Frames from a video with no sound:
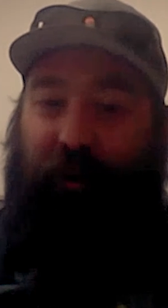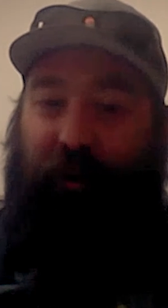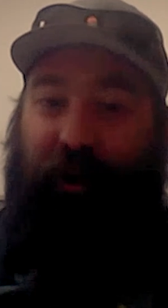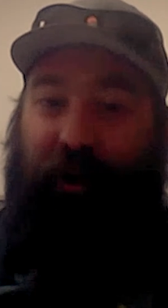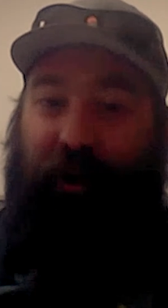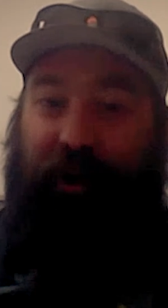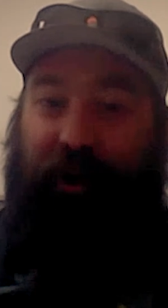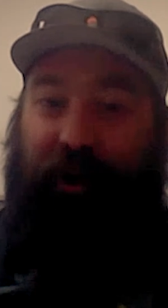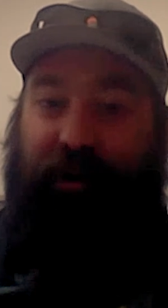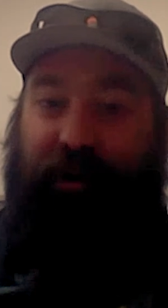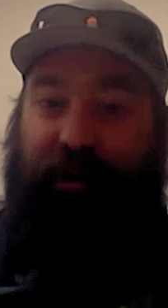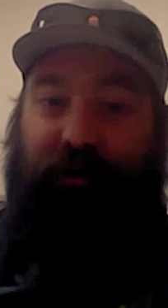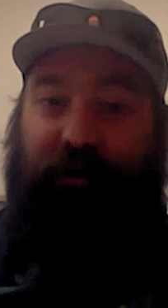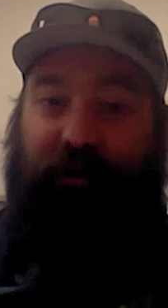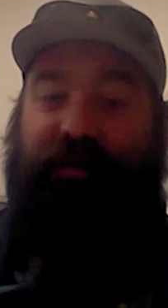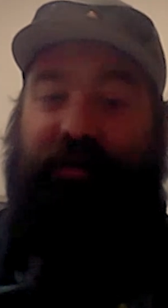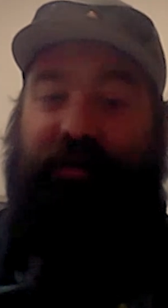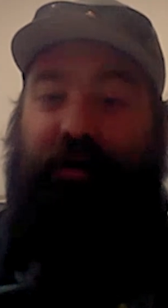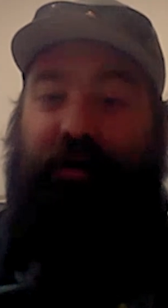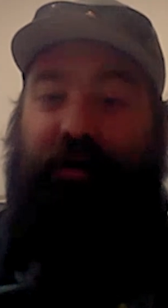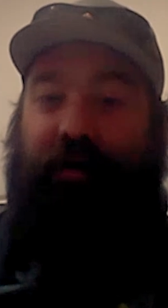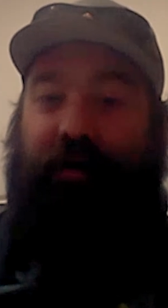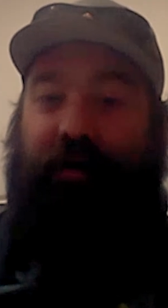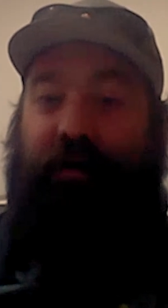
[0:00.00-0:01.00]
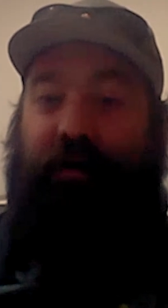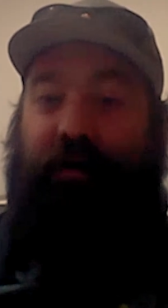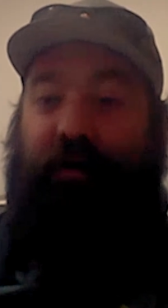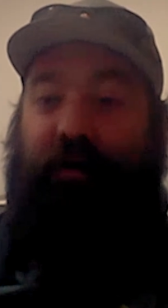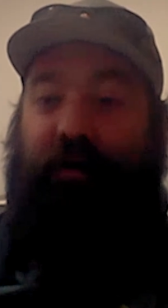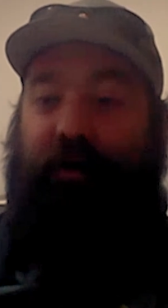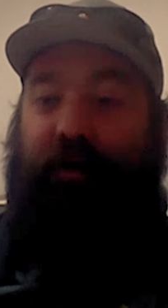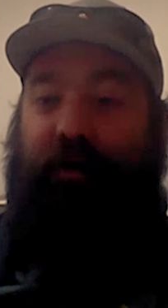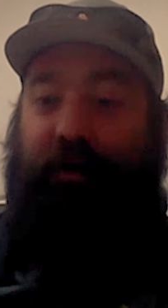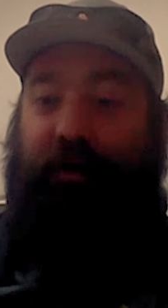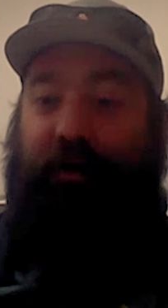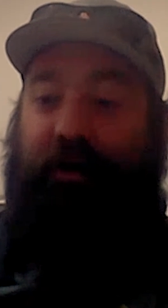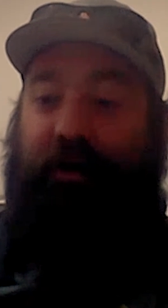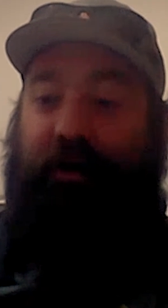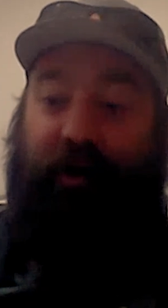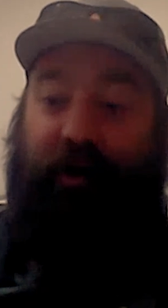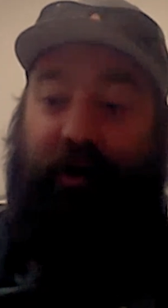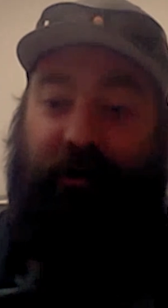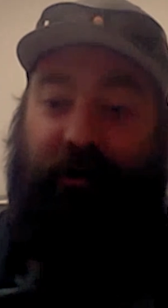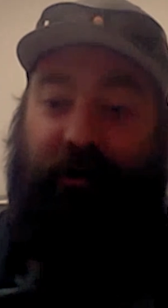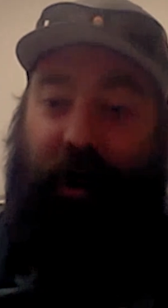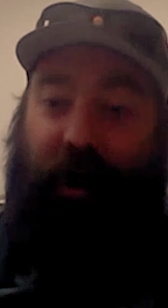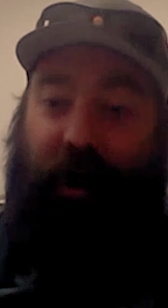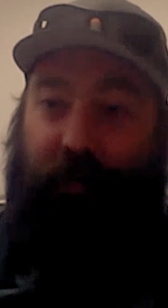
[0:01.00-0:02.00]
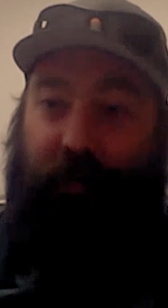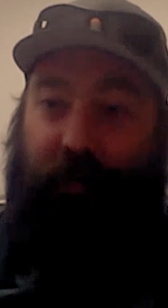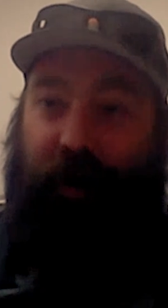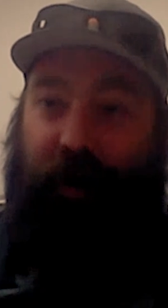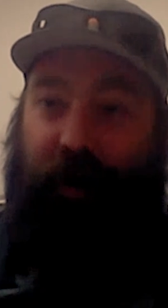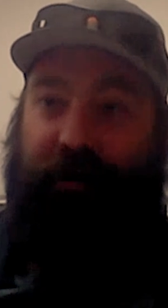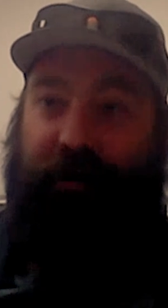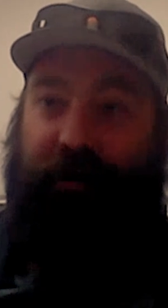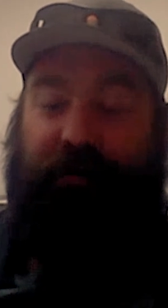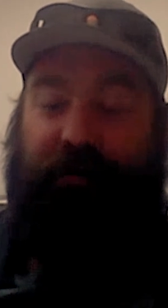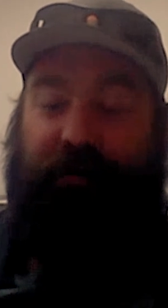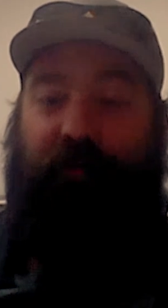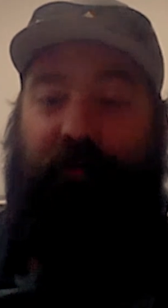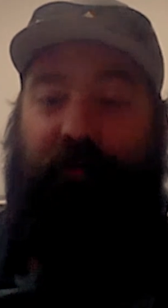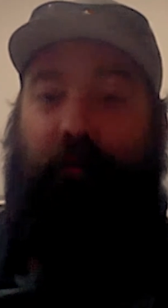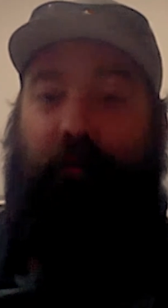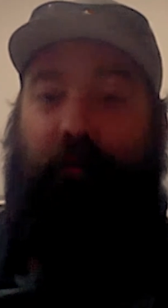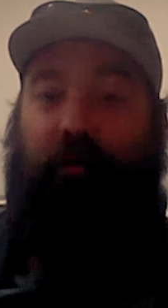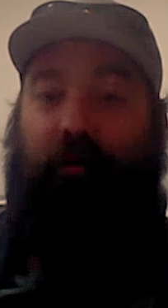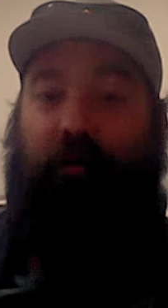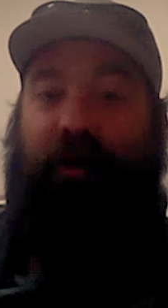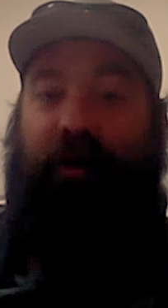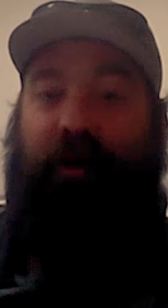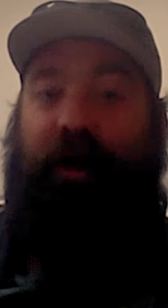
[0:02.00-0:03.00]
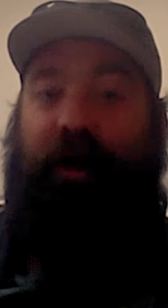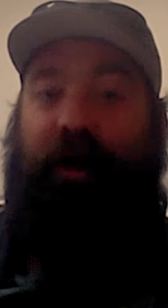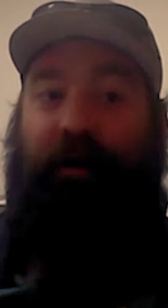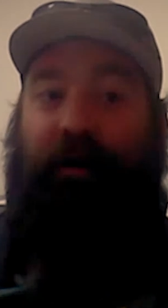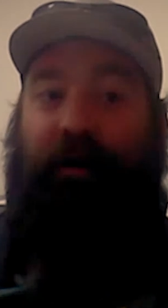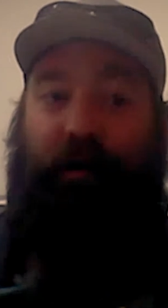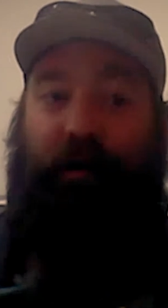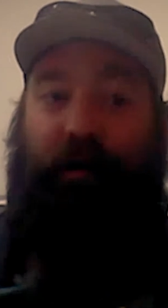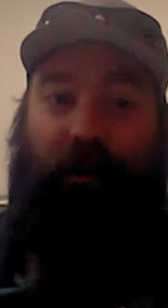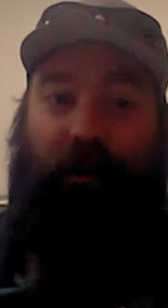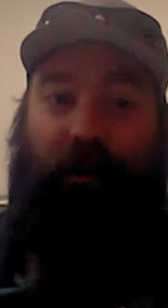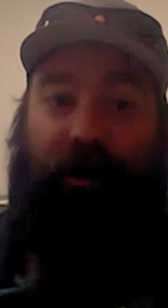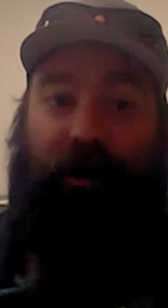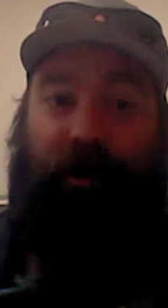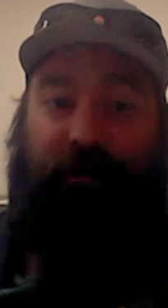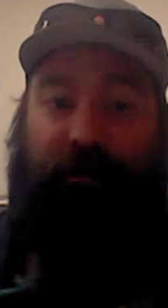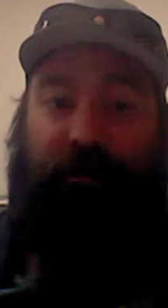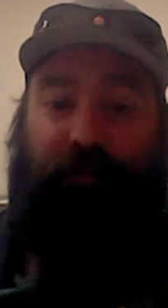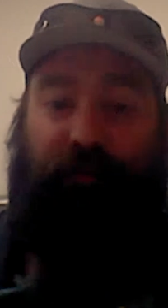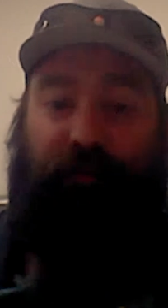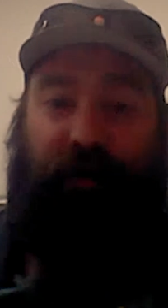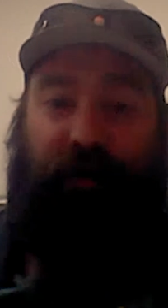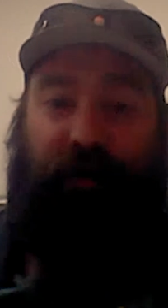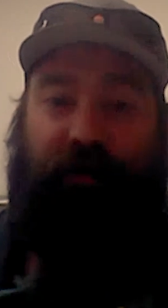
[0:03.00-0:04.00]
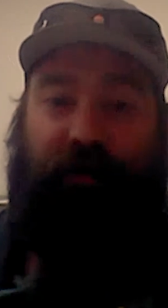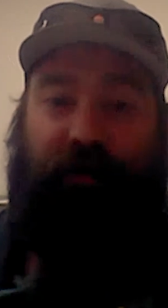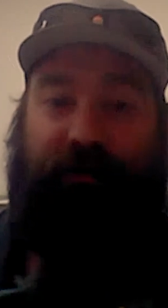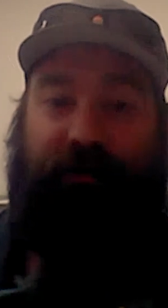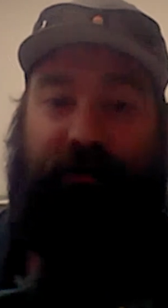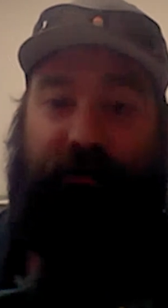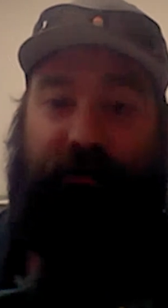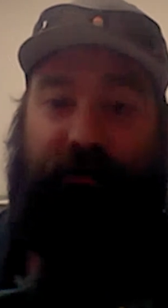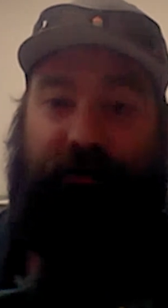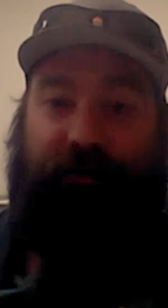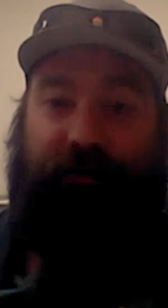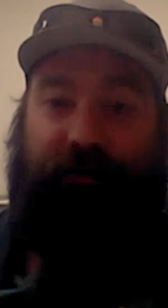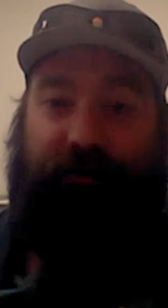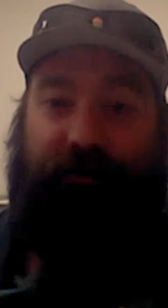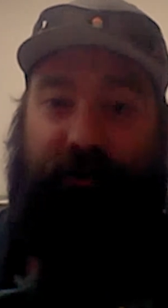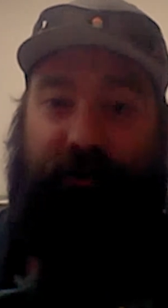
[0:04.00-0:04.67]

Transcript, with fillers: But we had used it on another application before that, and we liked it because